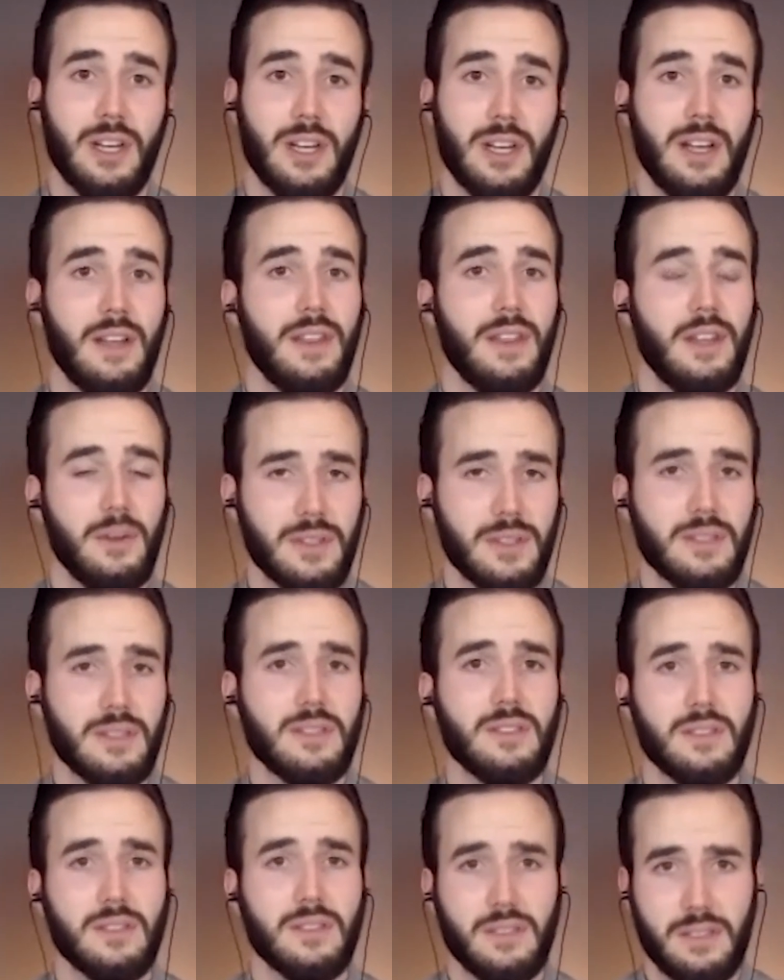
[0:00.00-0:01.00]
which there
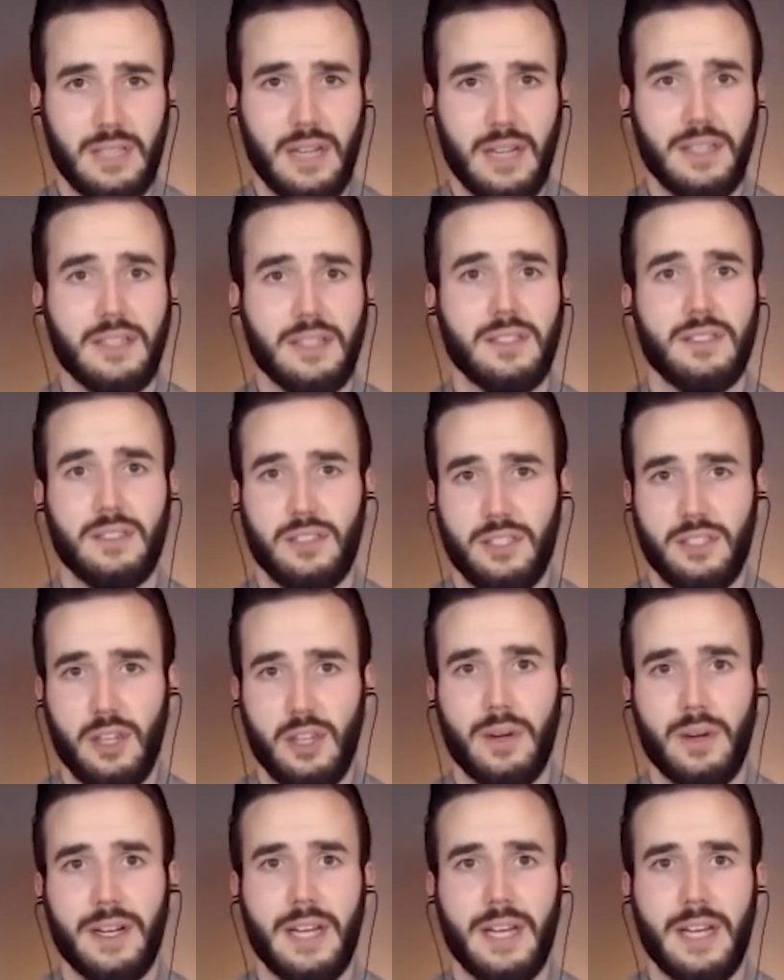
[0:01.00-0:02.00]
is studies
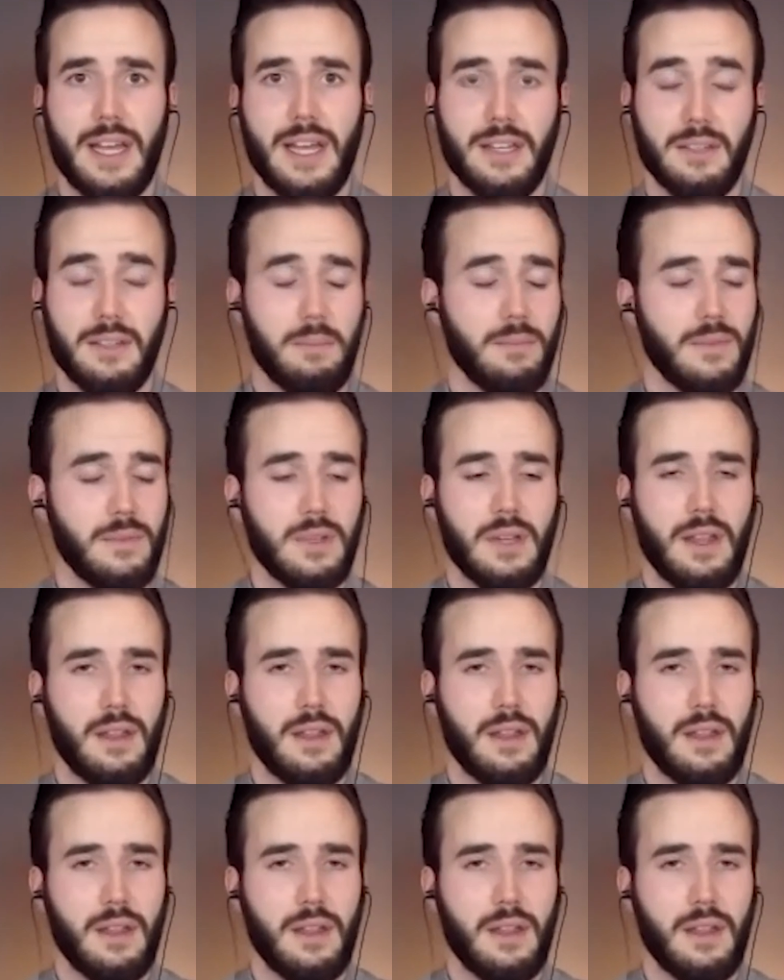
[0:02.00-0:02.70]
showing and